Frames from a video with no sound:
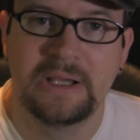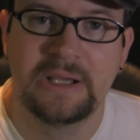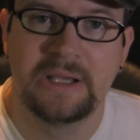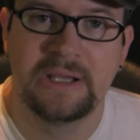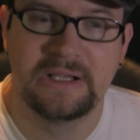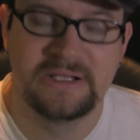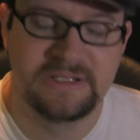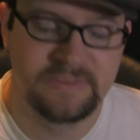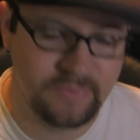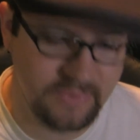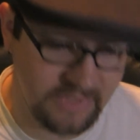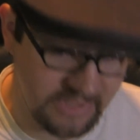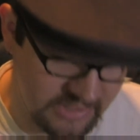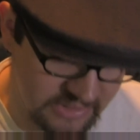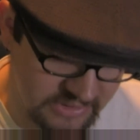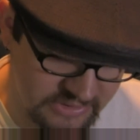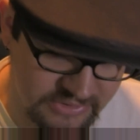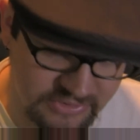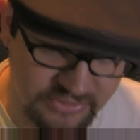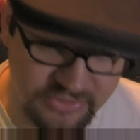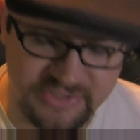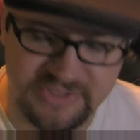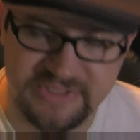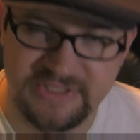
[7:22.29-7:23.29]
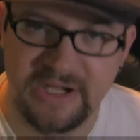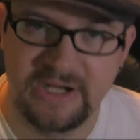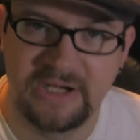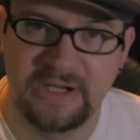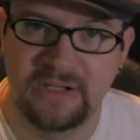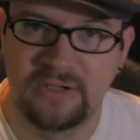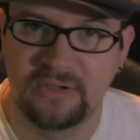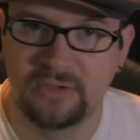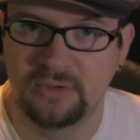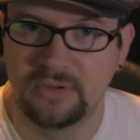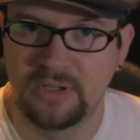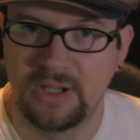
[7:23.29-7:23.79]
It's because you're
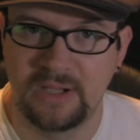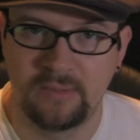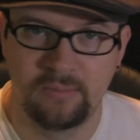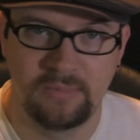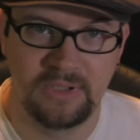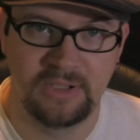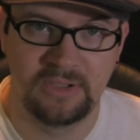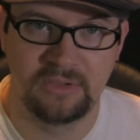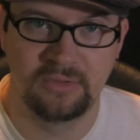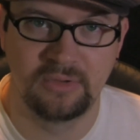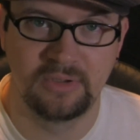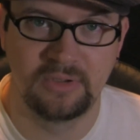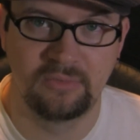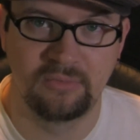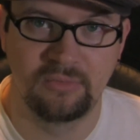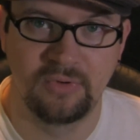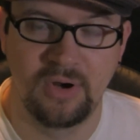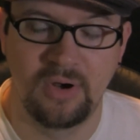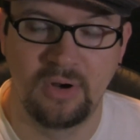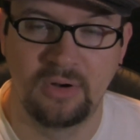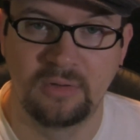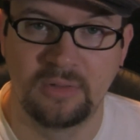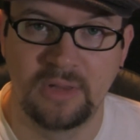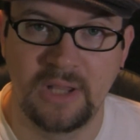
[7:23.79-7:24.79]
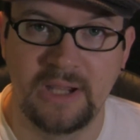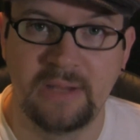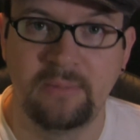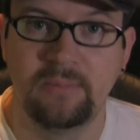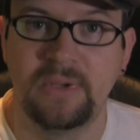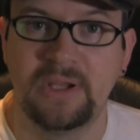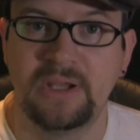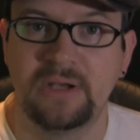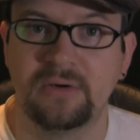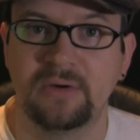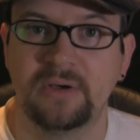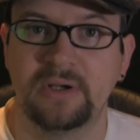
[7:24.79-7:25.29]
setting your light metering wrong. Light
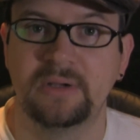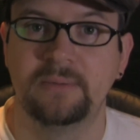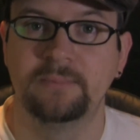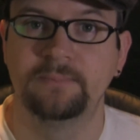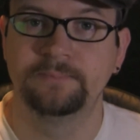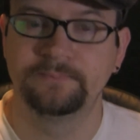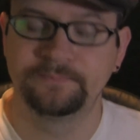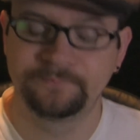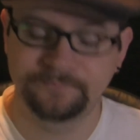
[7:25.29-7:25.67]
metering